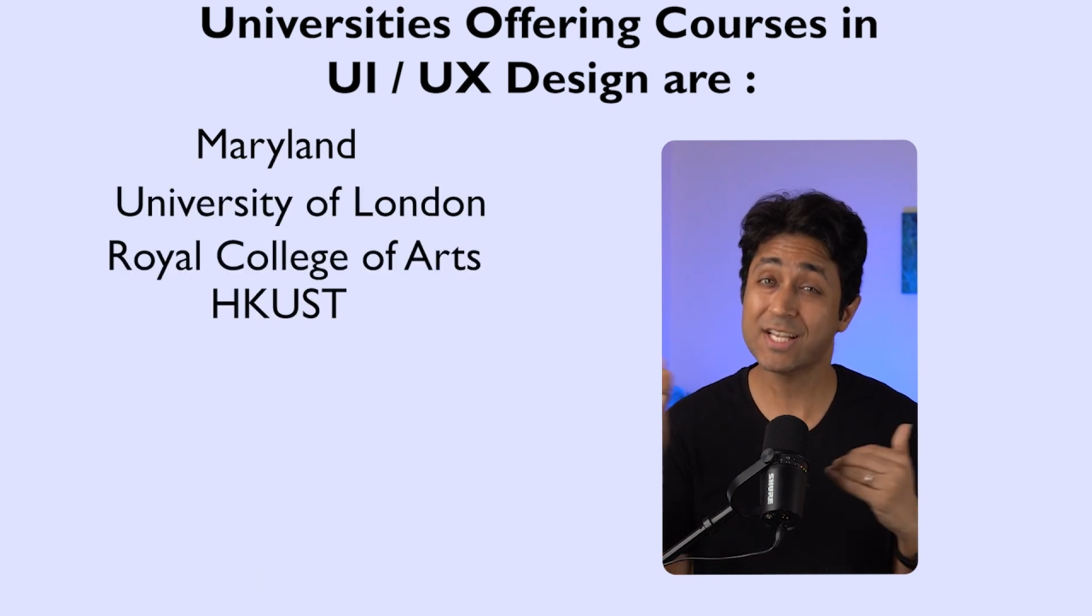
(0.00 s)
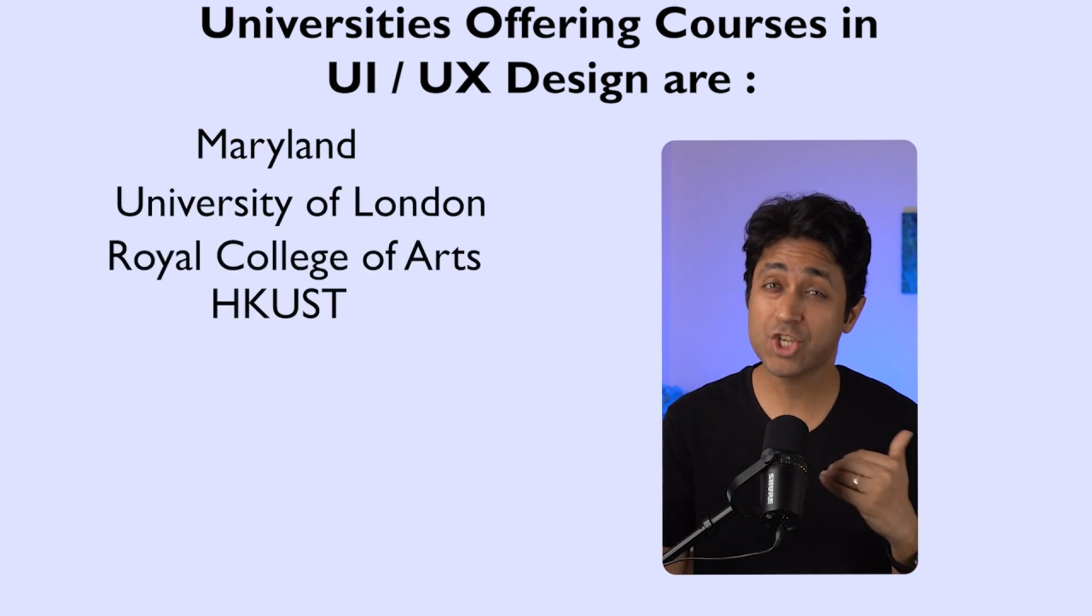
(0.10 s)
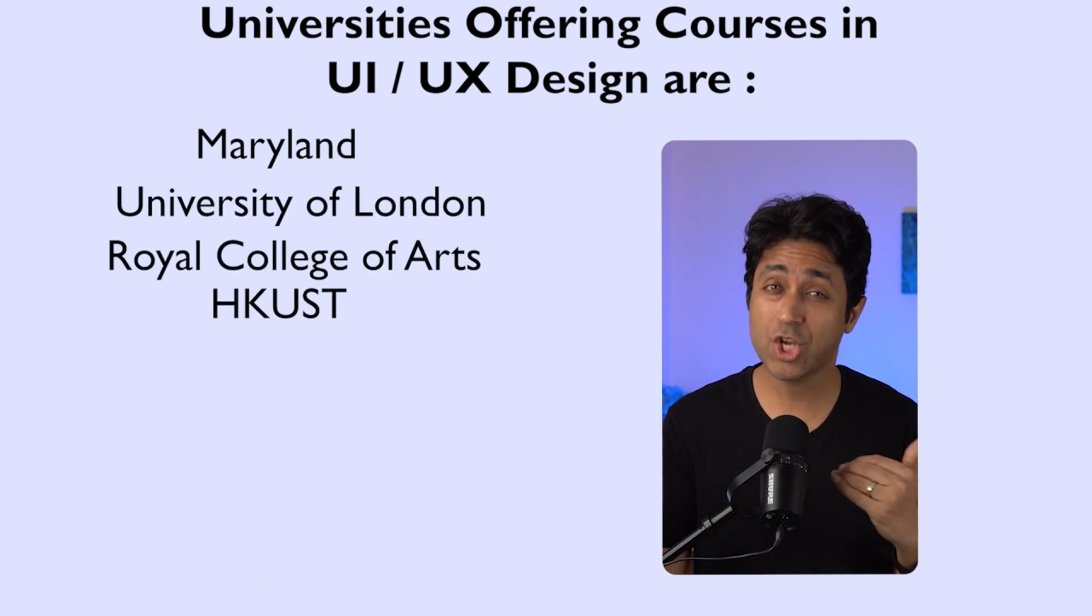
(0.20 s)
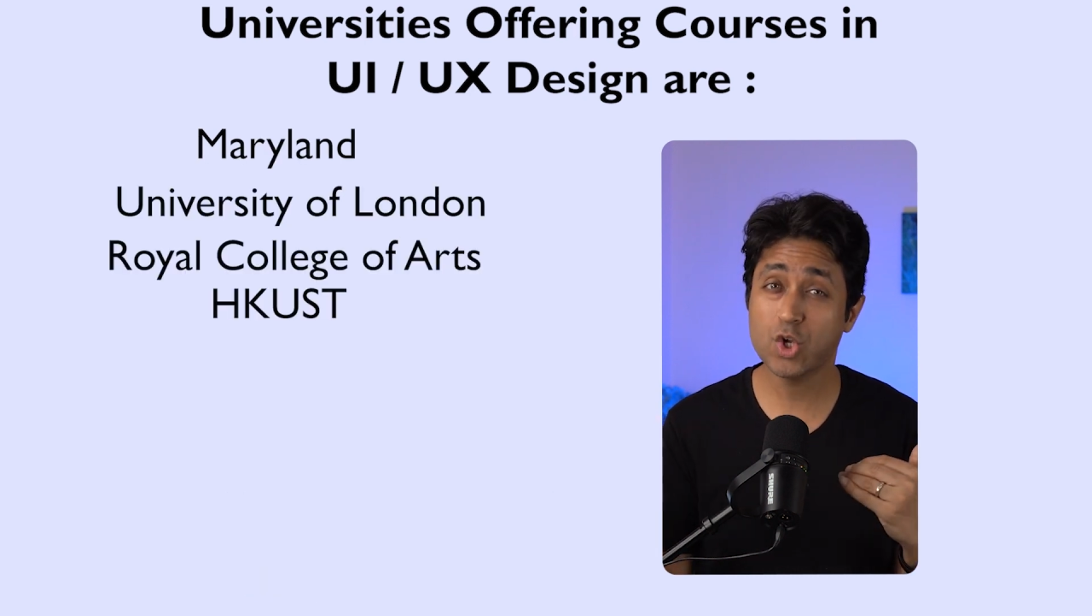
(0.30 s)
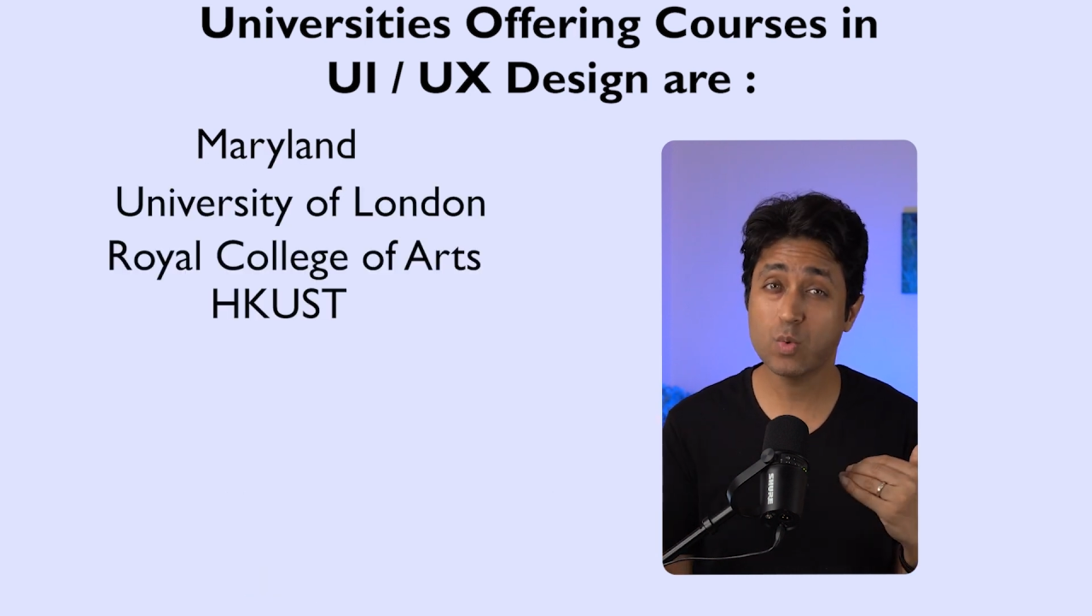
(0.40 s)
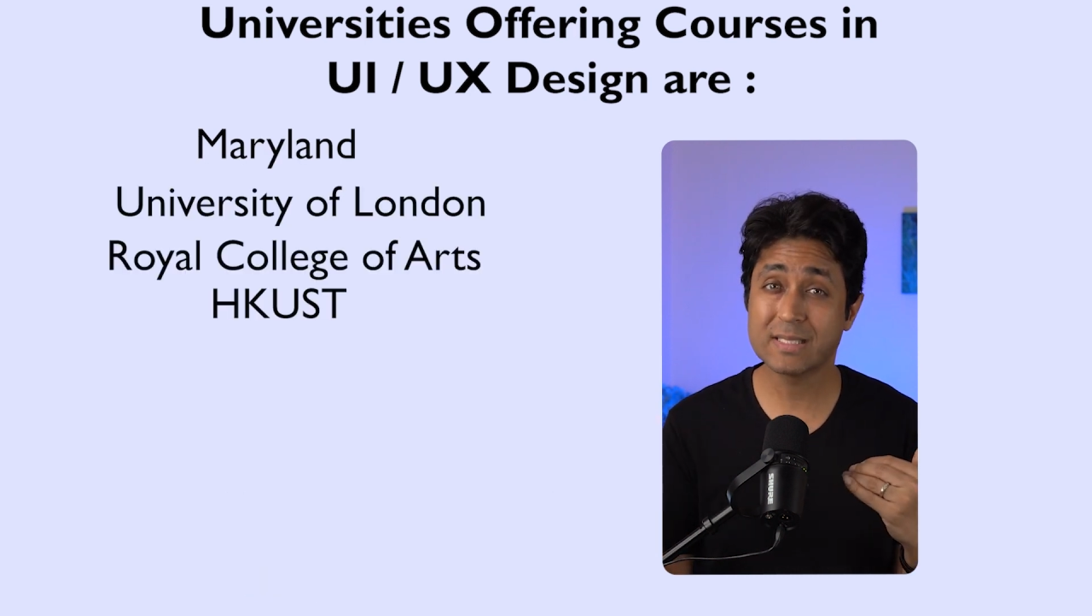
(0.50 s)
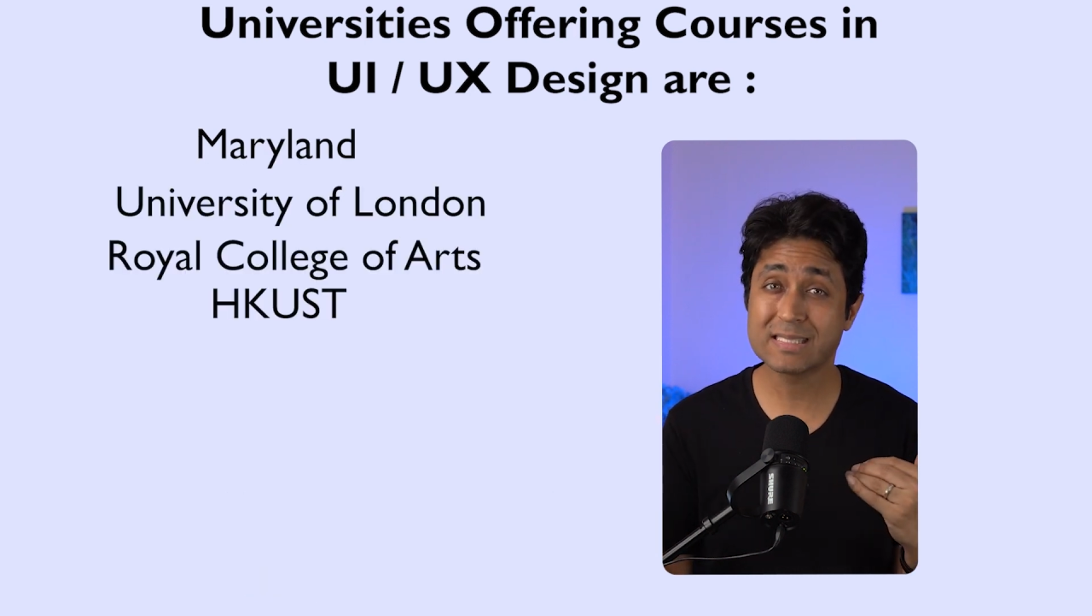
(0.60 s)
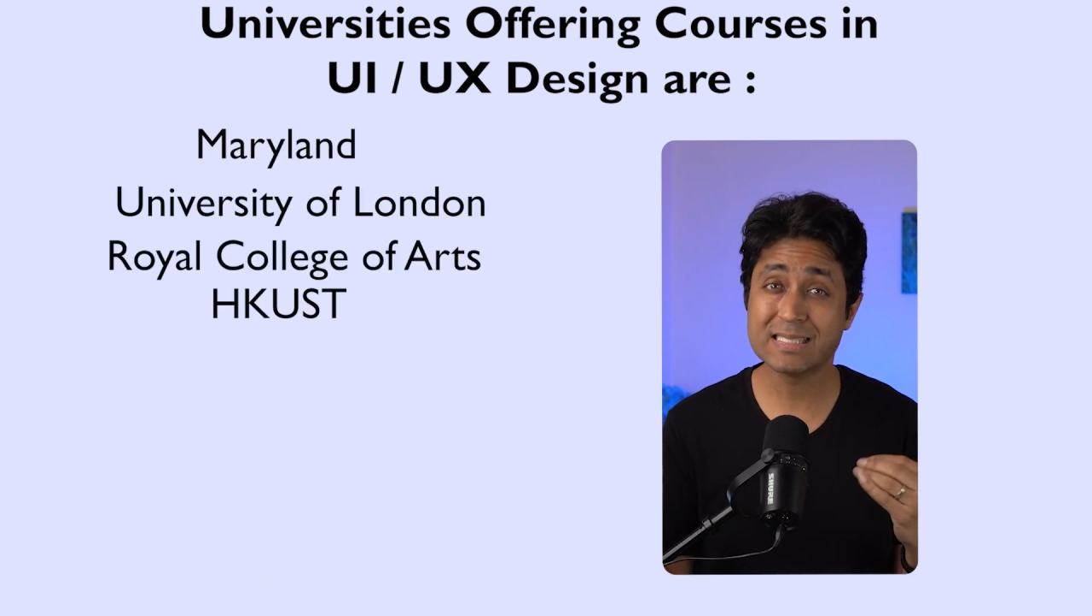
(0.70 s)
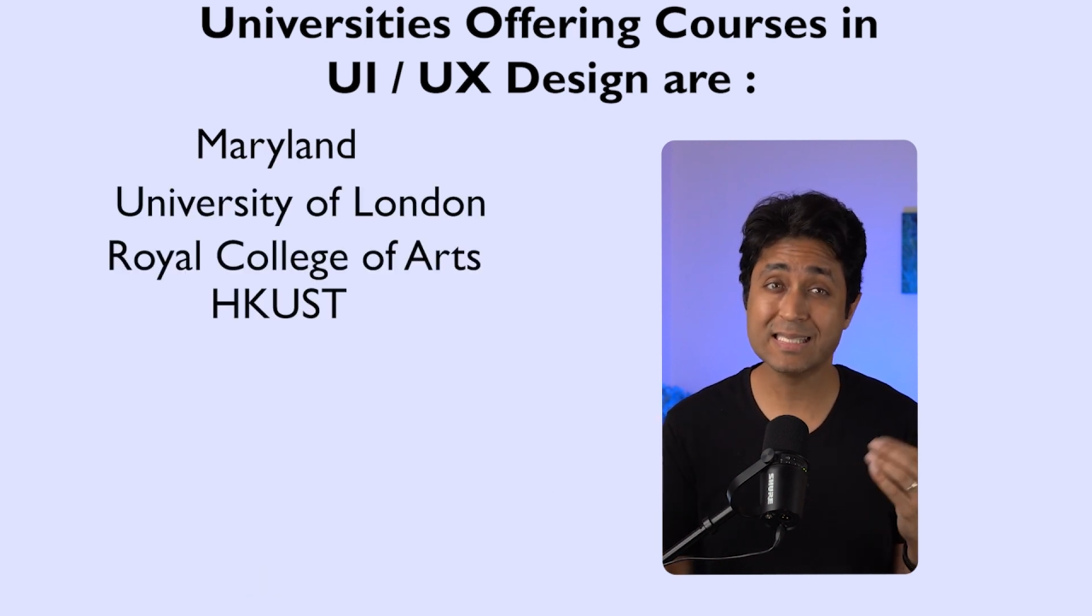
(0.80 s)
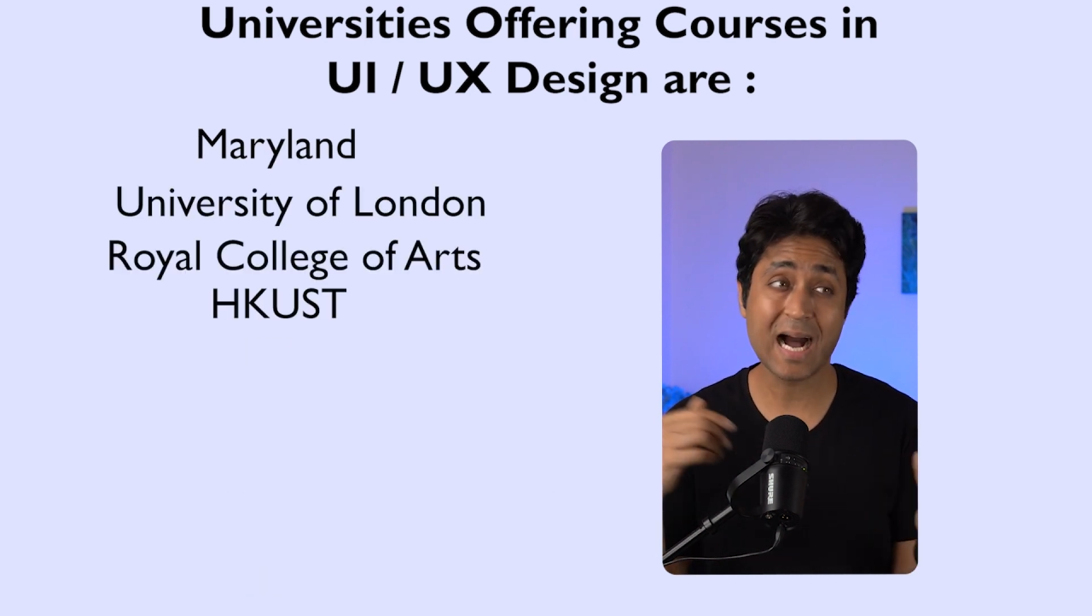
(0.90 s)
H K U
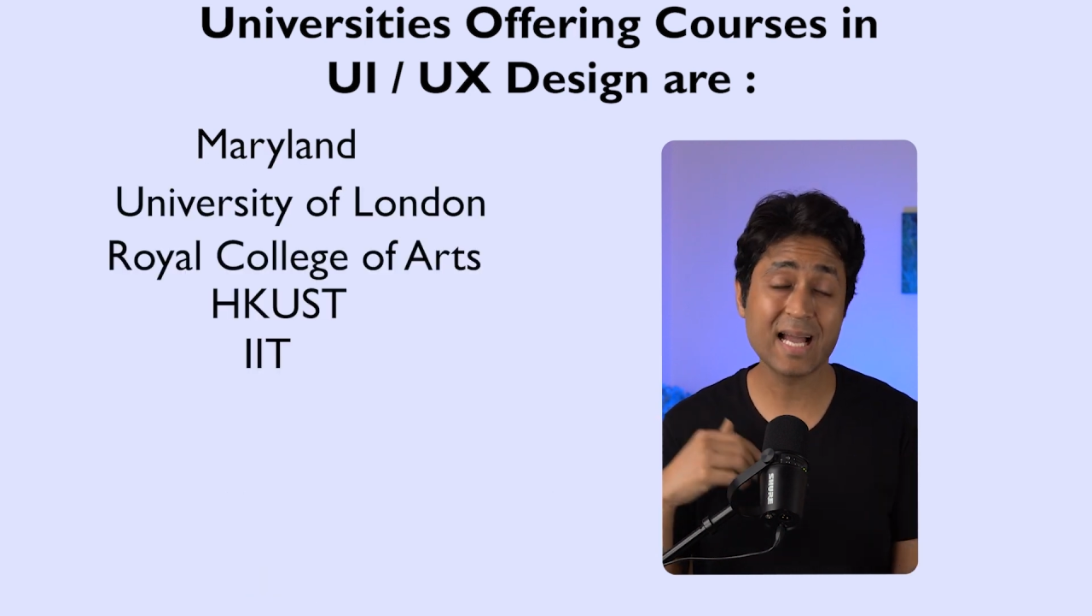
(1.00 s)
S T,